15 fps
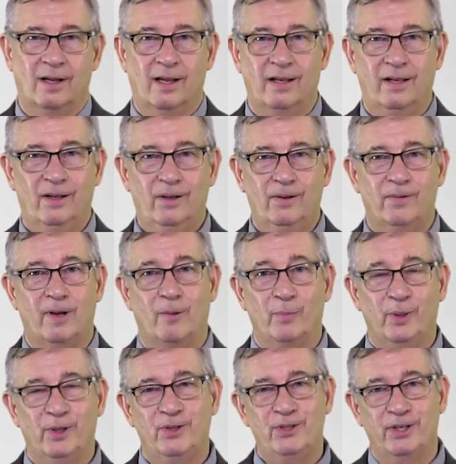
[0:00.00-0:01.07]
Hello,
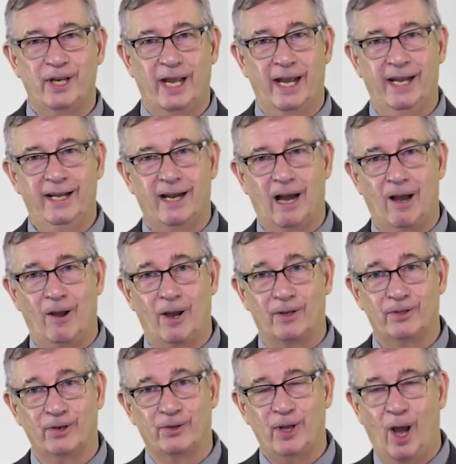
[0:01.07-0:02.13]
I'm here today uh,
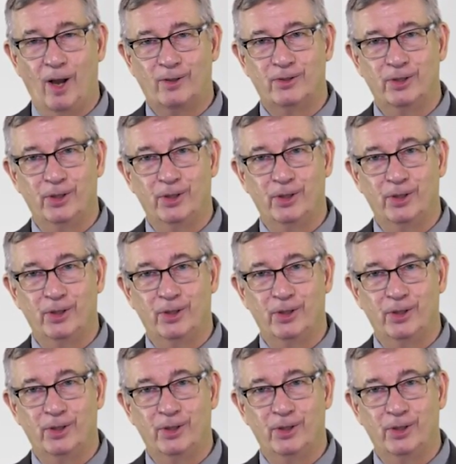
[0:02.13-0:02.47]
to talk